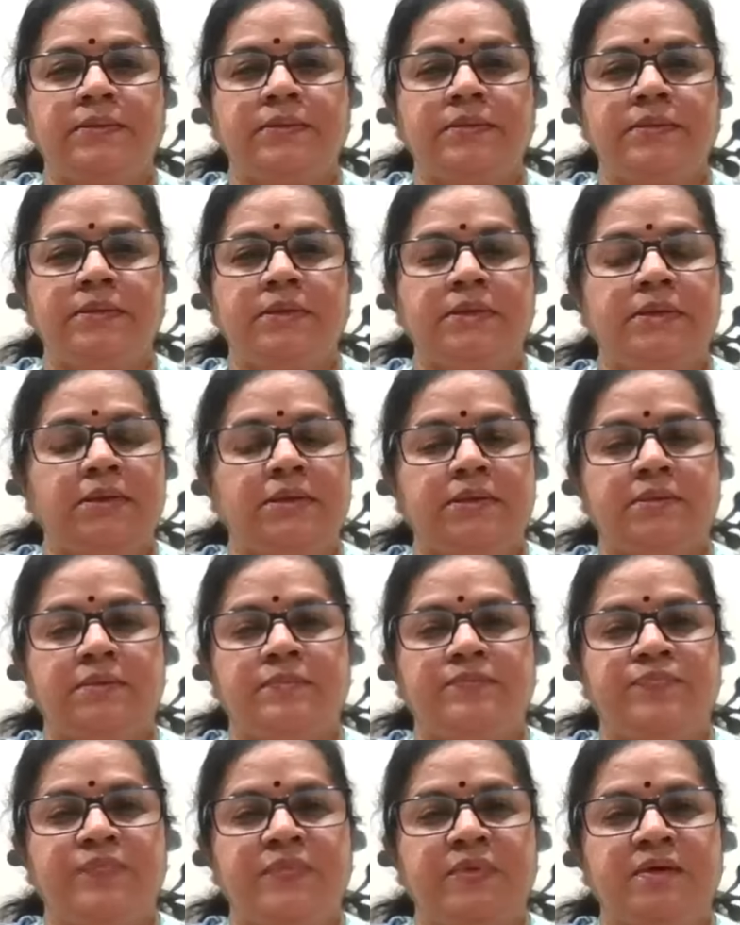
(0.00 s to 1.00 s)
Yeah.
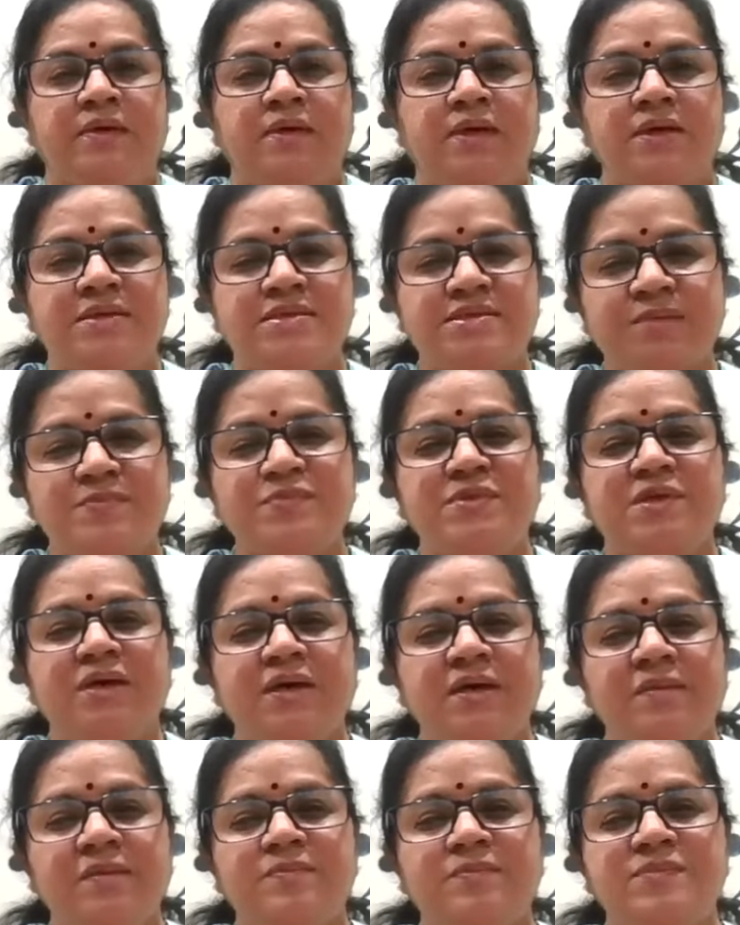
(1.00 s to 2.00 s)
And
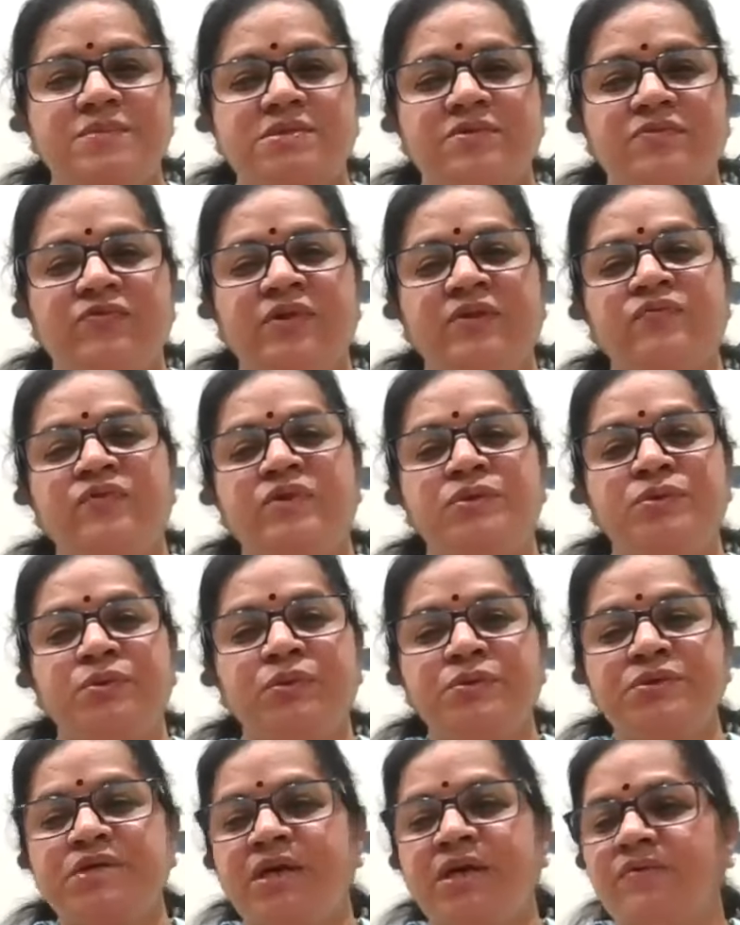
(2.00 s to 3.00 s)
sometimes when we
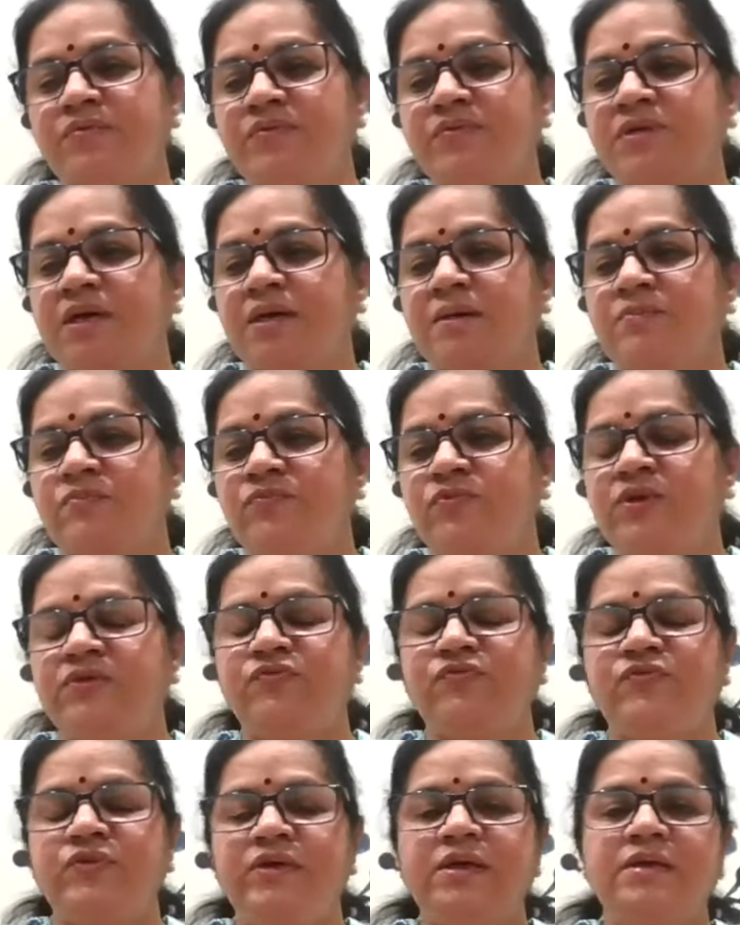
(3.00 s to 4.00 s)
don't have time, we
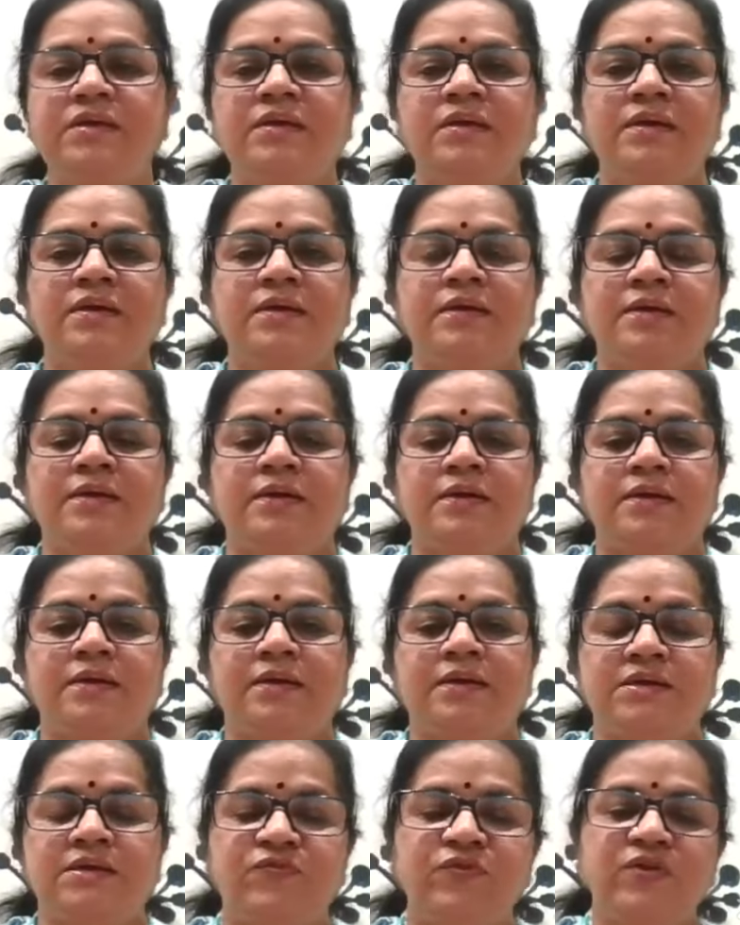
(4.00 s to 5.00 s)
feel
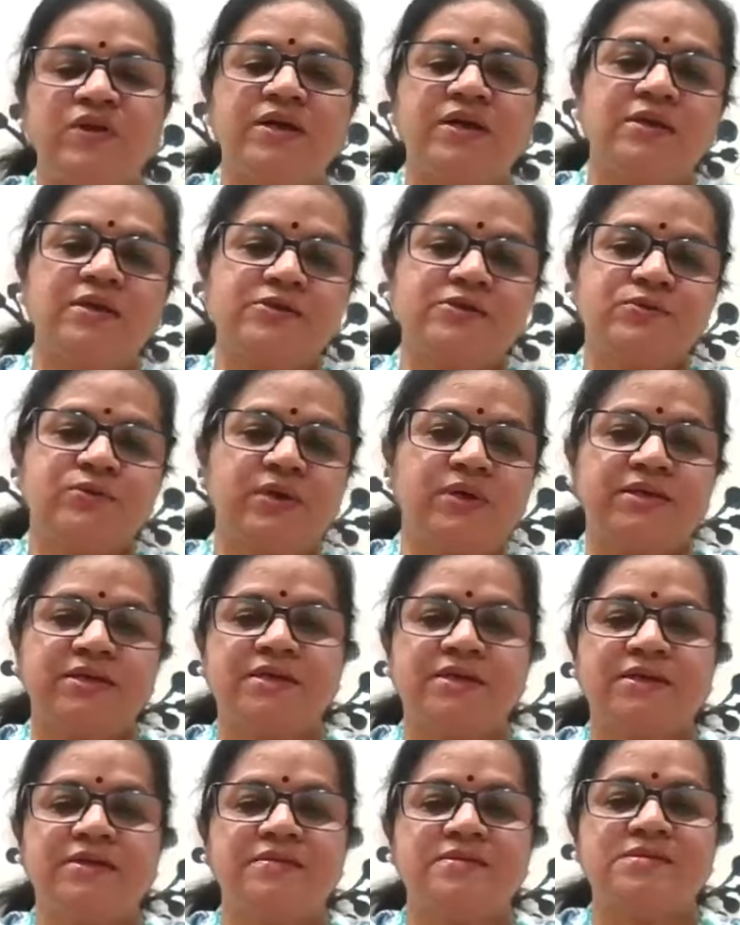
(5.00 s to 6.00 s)
difficult to
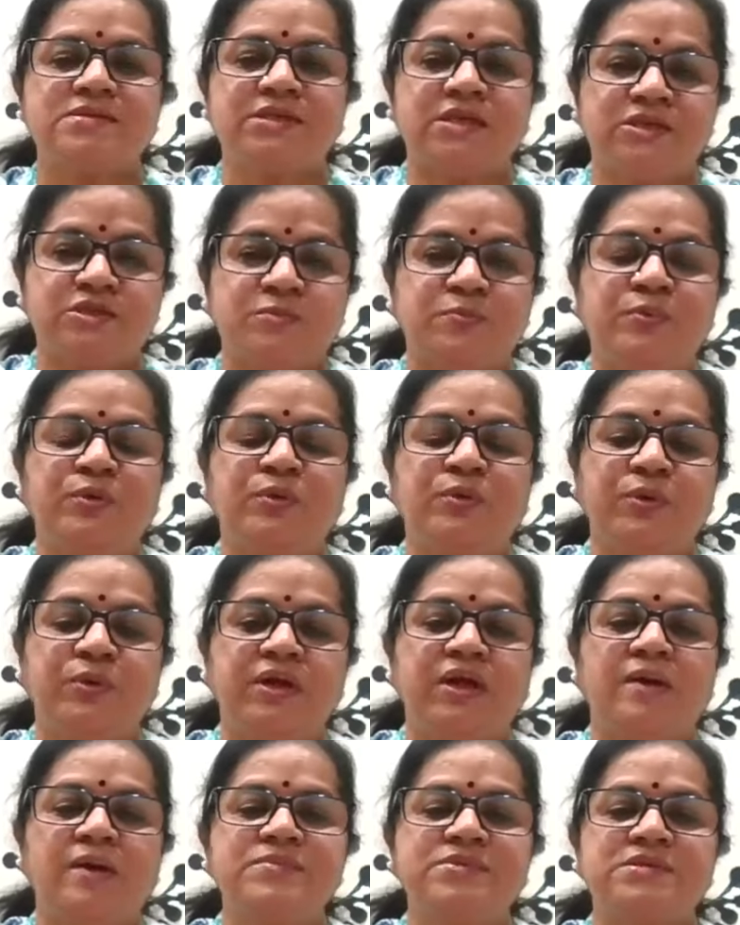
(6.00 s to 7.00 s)
attend such
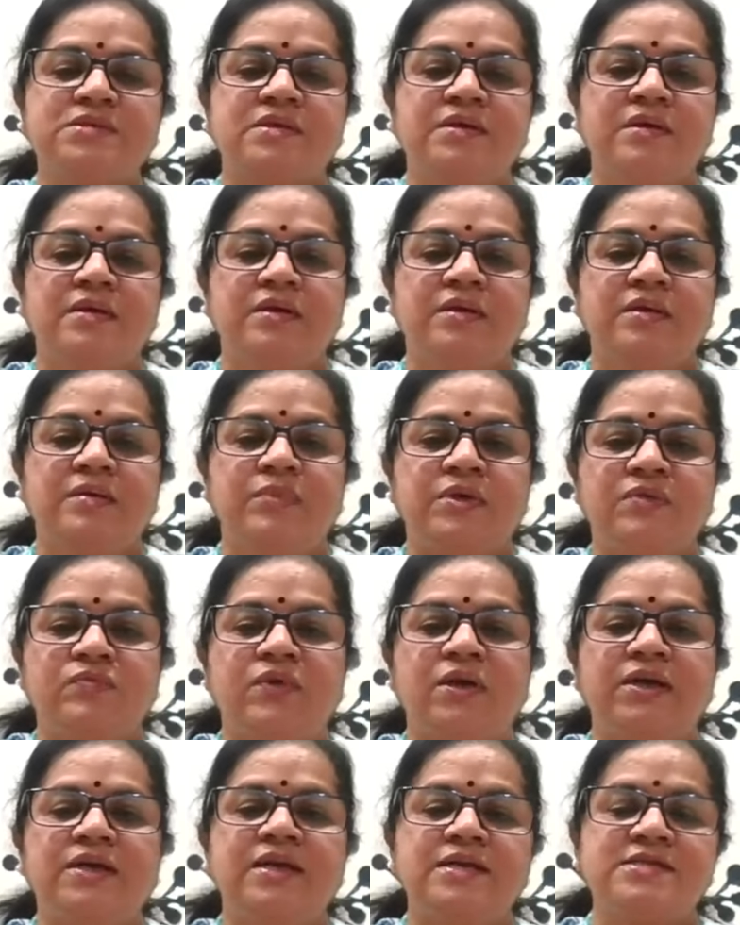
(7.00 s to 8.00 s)
programs. But
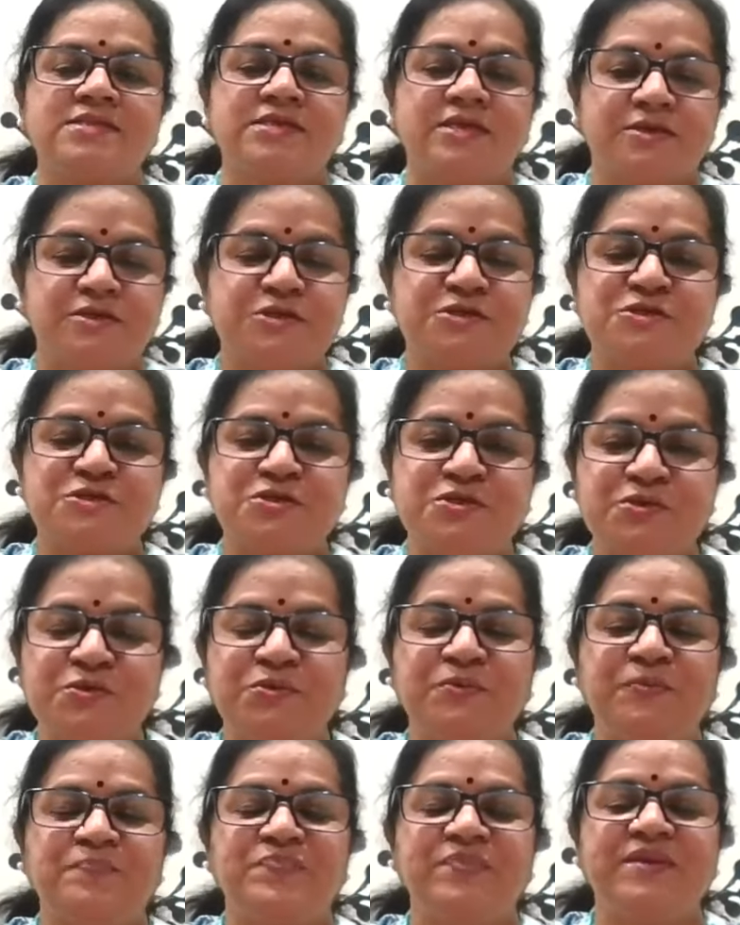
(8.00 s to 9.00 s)
what I suggest to
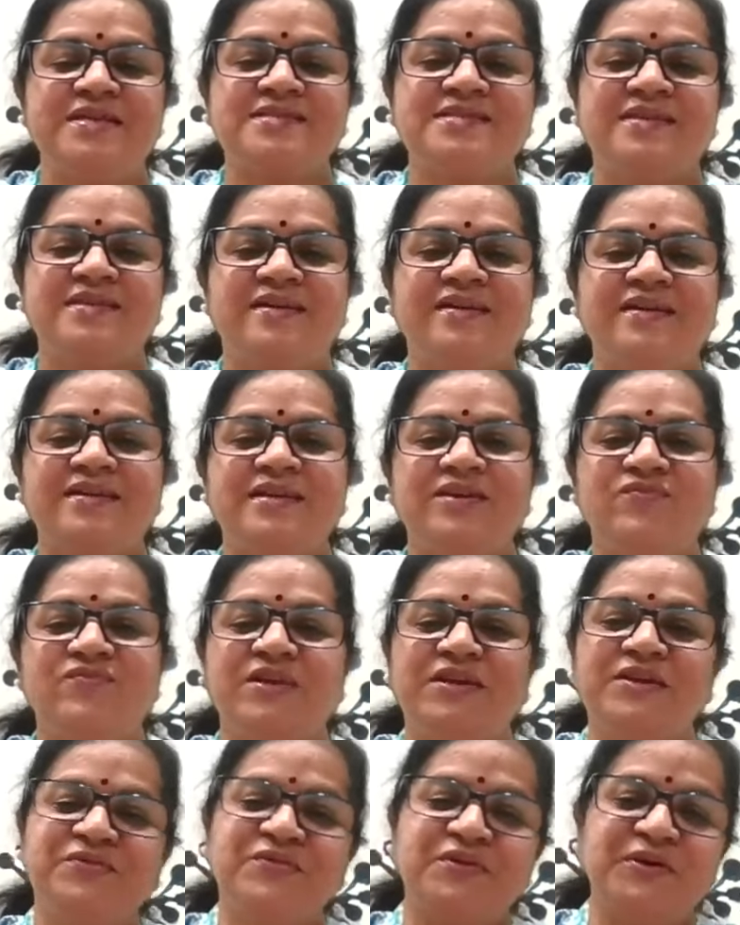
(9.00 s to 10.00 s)
you is that
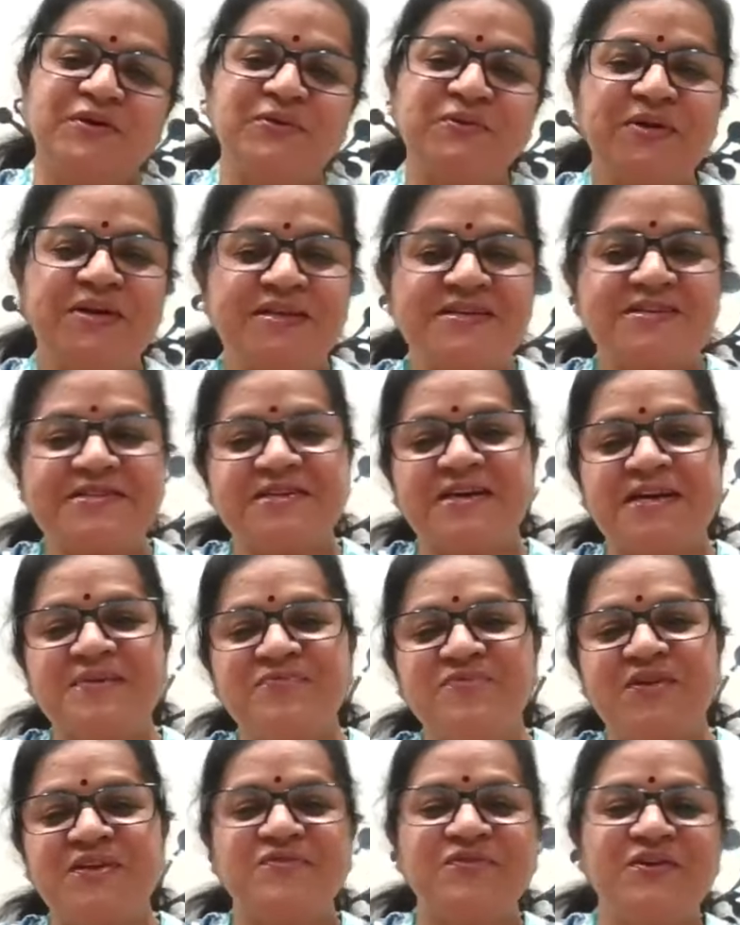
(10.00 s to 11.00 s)
whenever you get
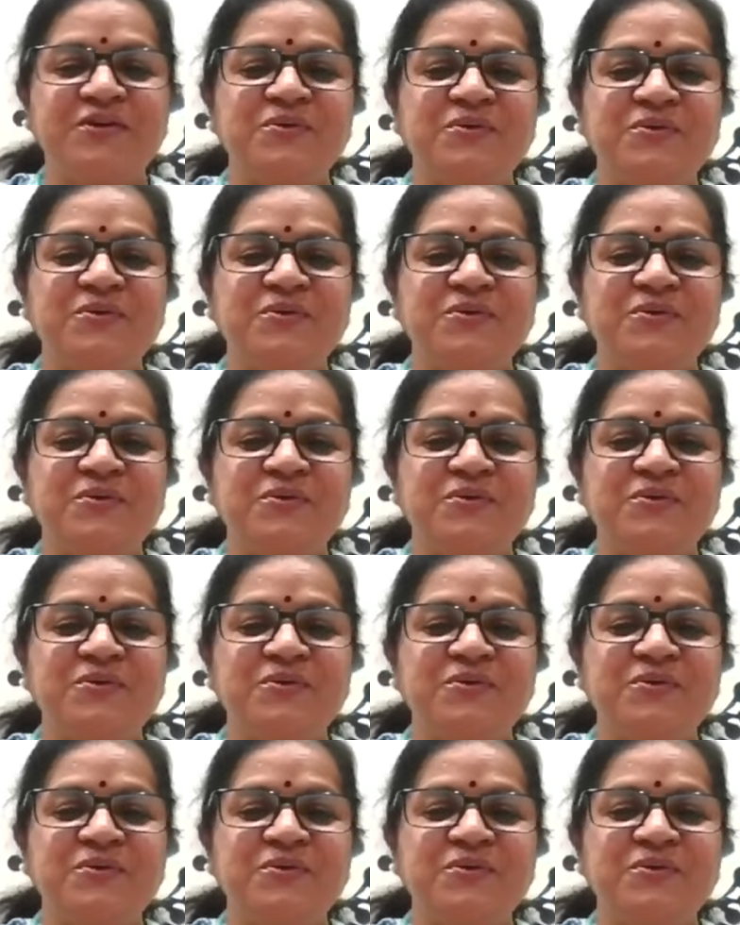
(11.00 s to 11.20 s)
time, whenever